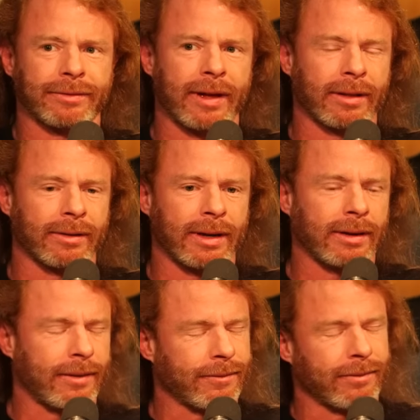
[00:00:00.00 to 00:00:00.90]

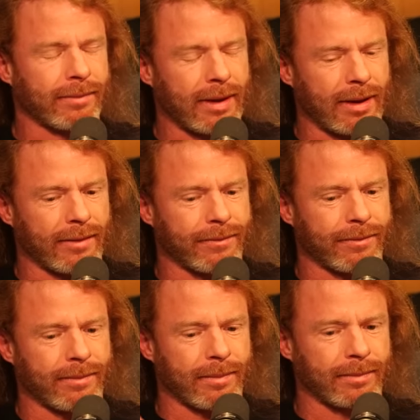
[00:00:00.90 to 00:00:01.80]
Hillary,
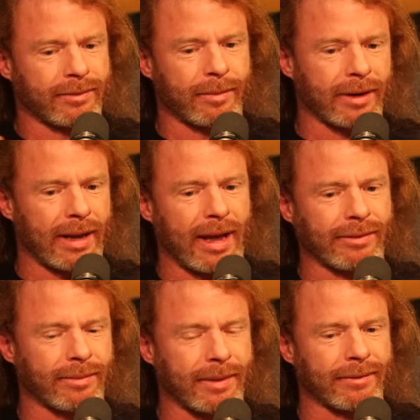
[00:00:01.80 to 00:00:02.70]
if someone
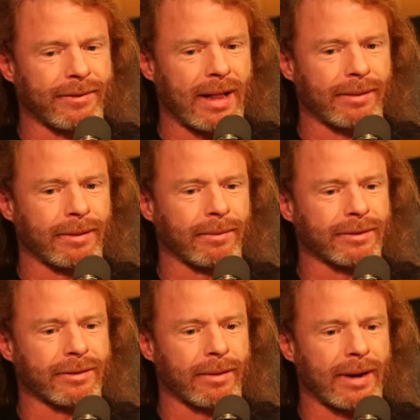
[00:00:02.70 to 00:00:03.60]
hasn't been following
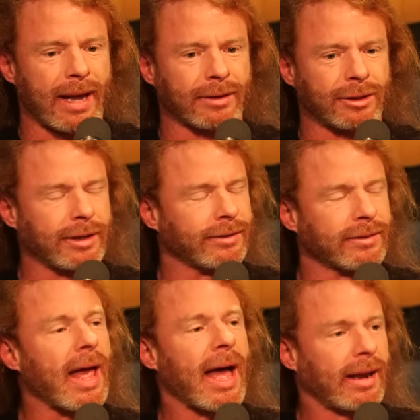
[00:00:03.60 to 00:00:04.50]
what's going on, she is
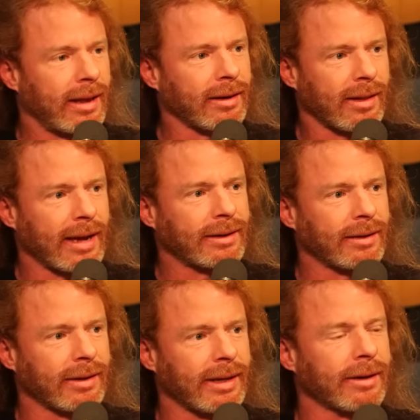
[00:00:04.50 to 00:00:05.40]
not an
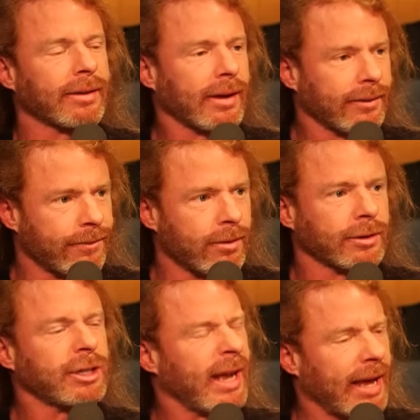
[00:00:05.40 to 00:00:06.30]
elected leader,
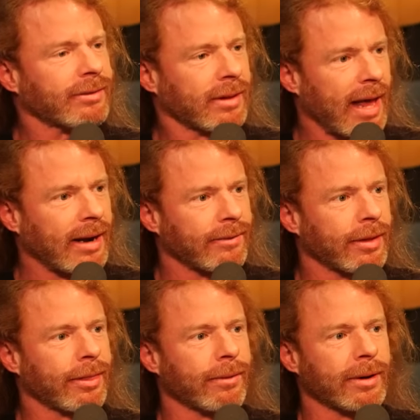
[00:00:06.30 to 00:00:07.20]
therefore she has a lot of
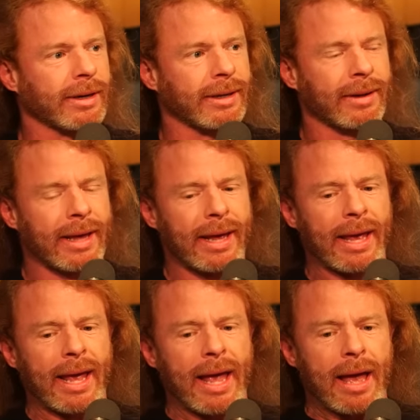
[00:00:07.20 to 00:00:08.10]
authority.
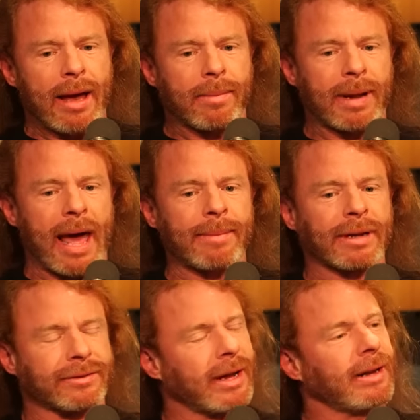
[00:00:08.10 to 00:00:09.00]
But I'm
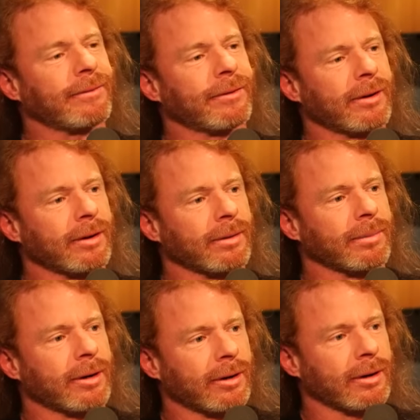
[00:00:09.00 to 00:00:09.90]
excited for
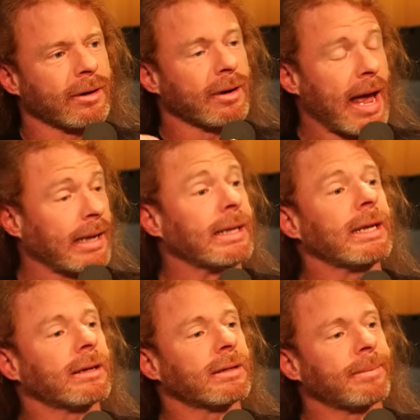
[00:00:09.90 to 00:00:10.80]
her
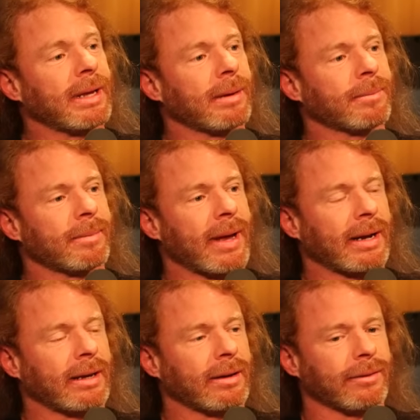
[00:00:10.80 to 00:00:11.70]
idea to be
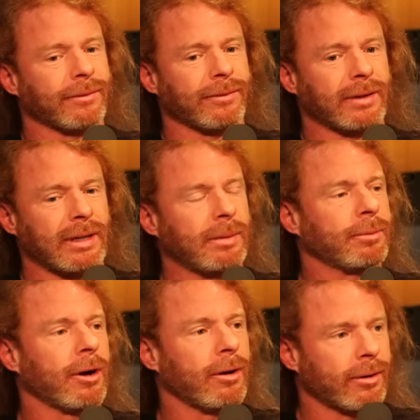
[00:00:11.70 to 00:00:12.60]
implemented of
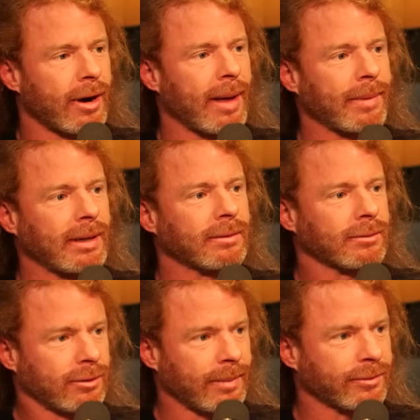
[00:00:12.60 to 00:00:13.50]

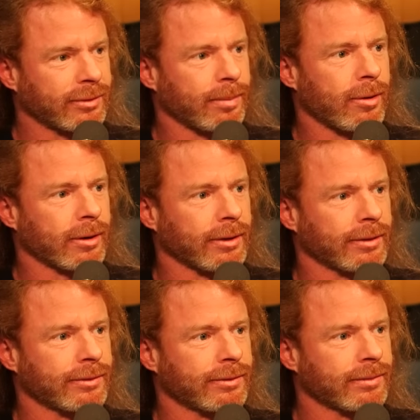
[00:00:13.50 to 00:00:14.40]
deprogramming Trump supporters.